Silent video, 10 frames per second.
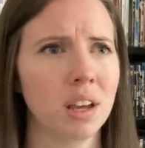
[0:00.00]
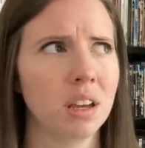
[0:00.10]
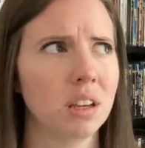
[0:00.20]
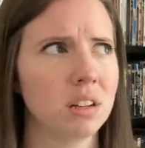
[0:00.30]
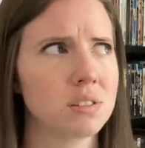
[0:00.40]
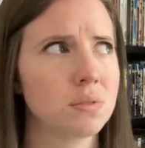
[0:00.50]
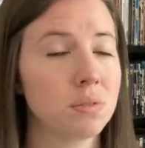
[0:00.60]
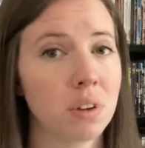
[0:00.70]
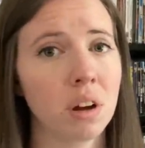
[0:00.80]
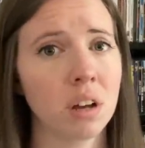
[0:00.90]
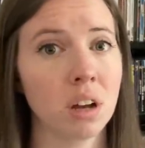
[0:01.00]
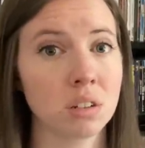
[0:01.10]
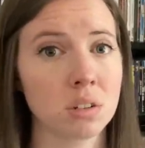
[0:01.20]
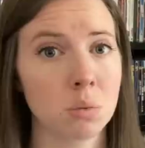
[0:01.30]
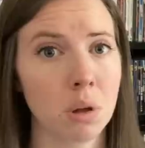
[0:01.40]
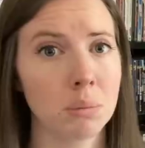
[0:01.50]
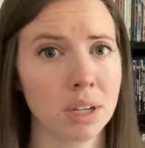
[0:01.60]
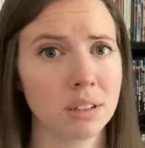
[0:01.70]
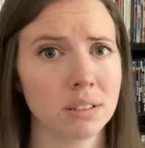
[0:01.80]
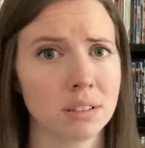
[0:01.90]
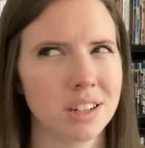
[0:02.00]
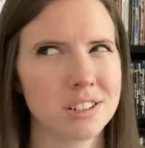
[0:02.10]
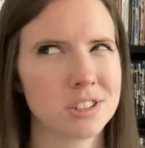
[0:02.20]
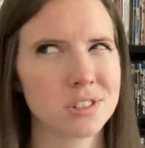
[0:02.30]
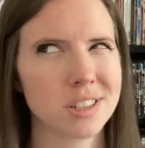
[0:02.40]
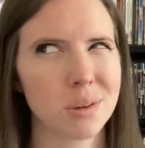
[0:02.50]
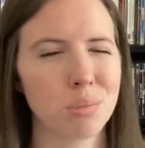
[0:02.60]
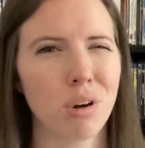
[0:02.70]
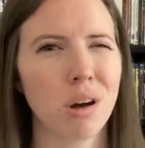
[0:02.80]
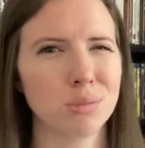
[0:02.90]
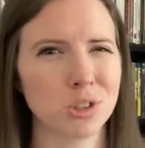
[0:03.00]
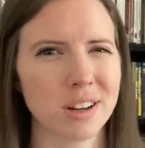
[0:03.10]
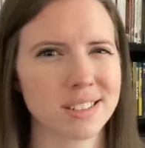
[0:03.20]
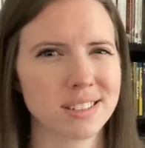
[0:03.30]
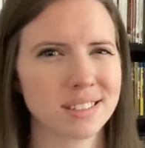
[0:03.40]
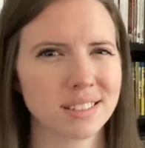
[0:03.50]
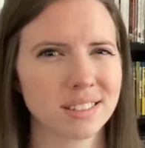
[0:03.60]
it is very underwhelming. And it just looks like a prom dress.